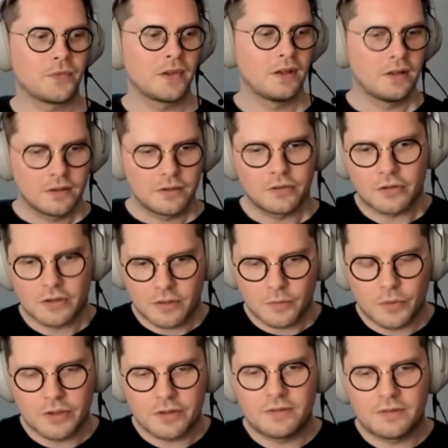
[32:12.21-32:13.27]
You're going to
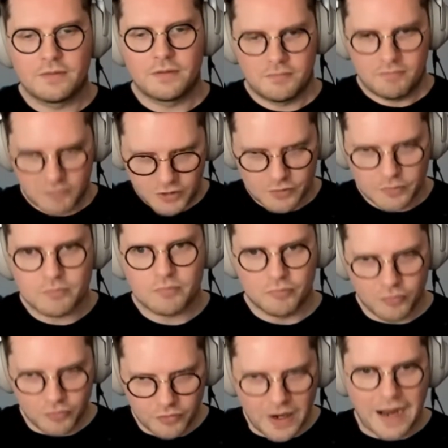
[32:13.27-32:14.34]
want to
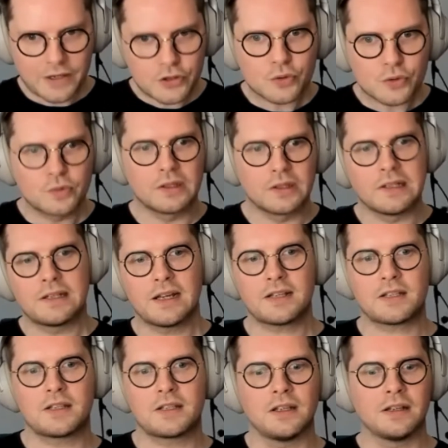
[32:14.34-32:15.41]
actually
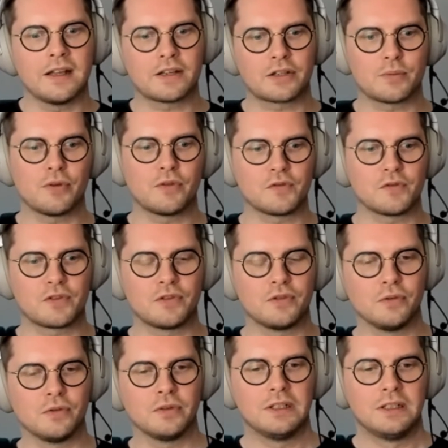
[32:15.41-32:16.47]
test it as opposed
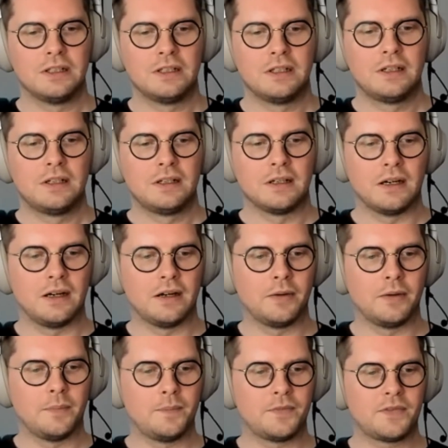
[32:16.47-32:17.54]
to
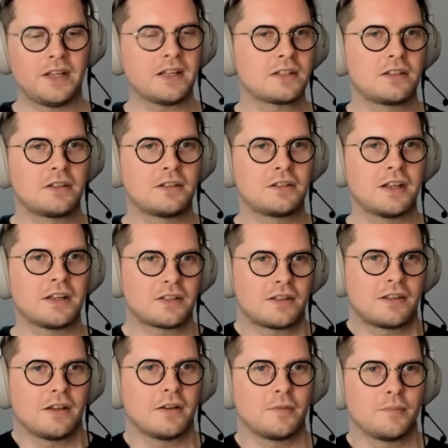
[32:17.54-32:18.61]
test
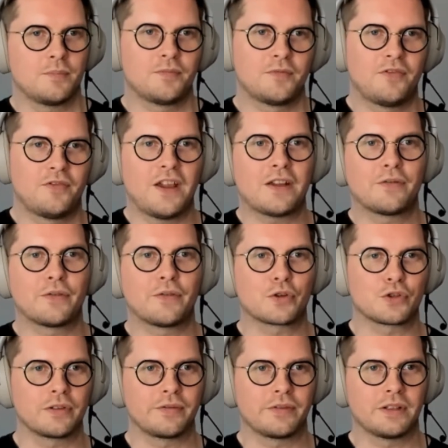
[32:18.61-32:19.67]
the fake
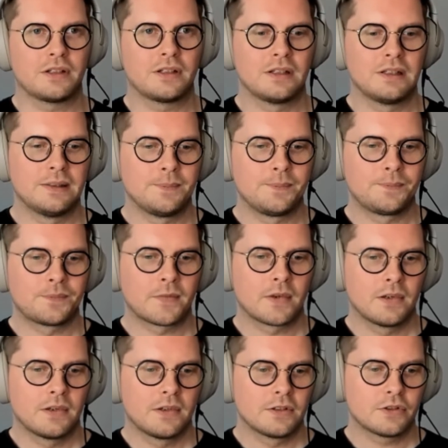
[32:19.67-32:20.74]
version of it.
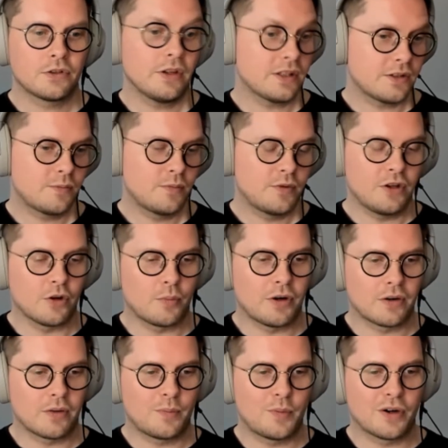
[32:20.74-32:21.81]
So that's
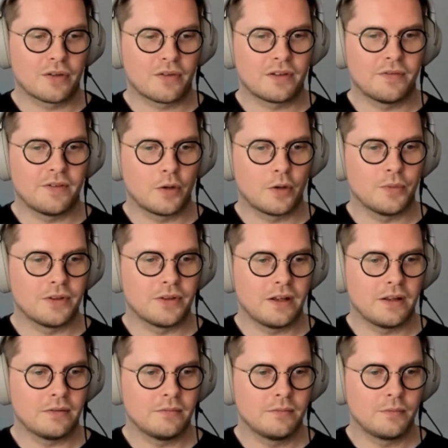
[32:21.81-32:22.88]
part of the development
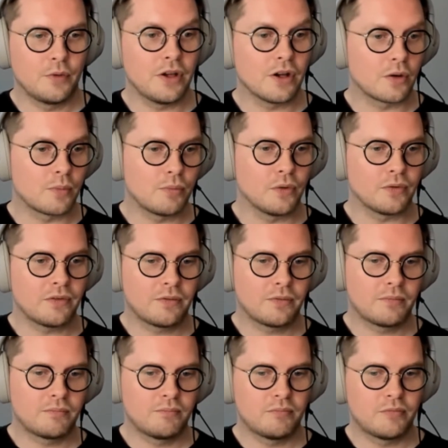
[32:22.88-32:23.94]
that we are both
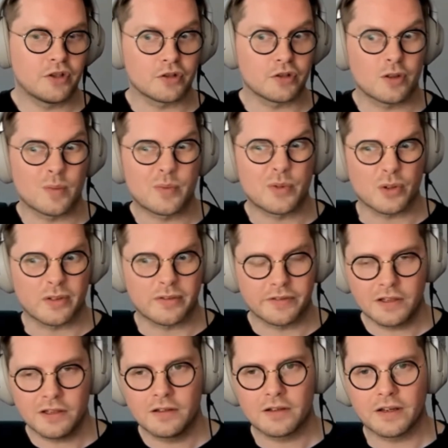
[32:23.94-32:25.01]
just
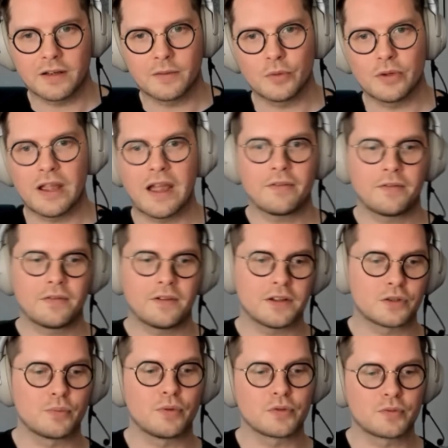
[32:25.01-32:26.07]
observing, and we have, I
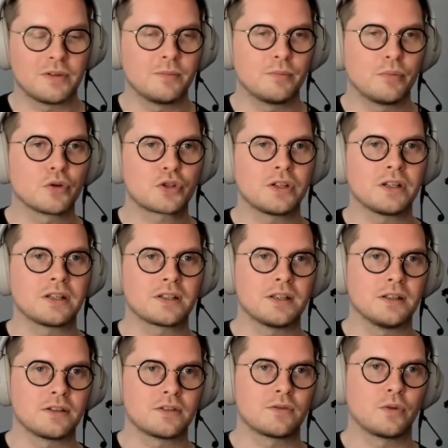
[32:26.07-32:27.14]
suppose, been pushing
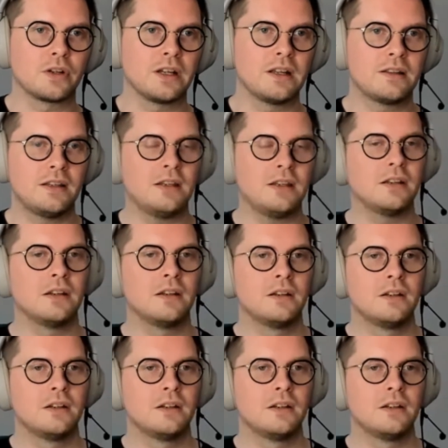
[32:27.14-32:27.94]
since 2018.